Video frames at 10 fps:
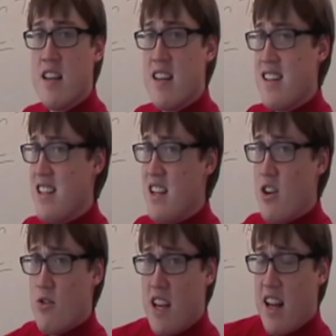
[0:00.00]

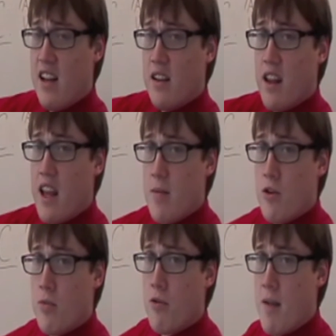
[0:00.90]
getting a
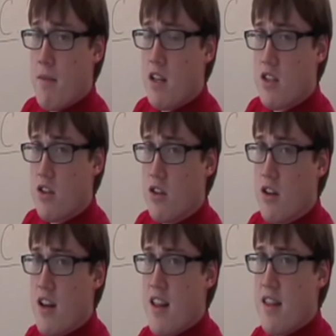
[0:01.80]
Labour Prime Minister.
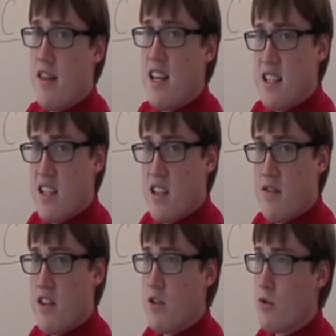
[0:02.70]
These
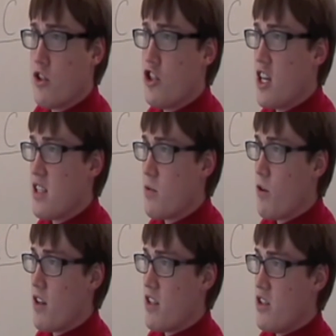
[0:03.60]
individuals just
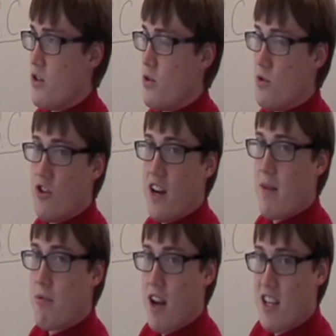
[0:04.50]
want to create
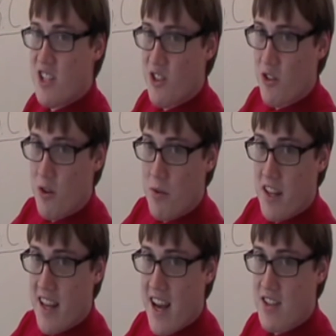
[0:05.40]
a pressure group
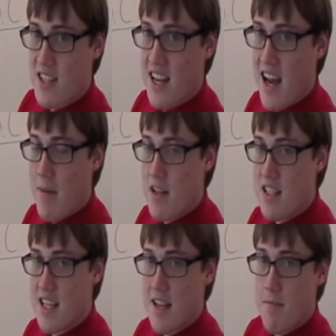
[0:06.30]
within the House of Commons
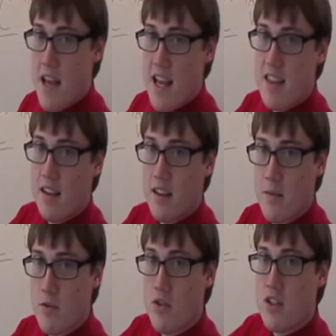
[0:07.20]
that can make the
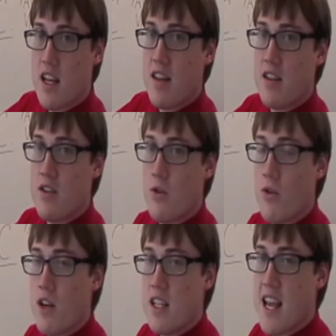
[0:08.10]
Liberals and the
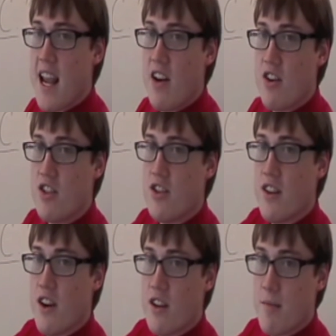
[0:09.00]
Tories cater to
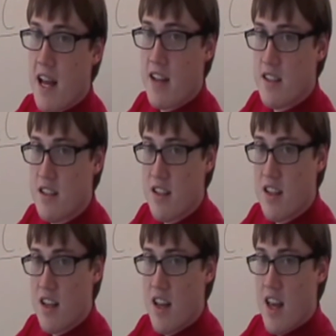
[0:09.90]
their demands.
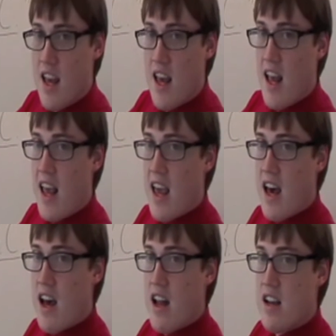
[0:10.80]

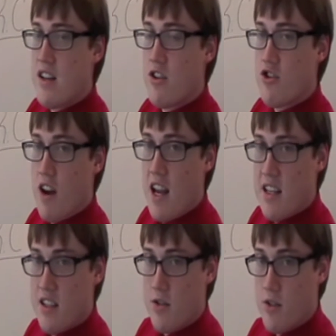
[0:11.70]
And they're trying
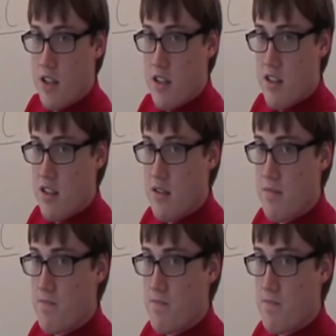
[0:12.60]
to do this,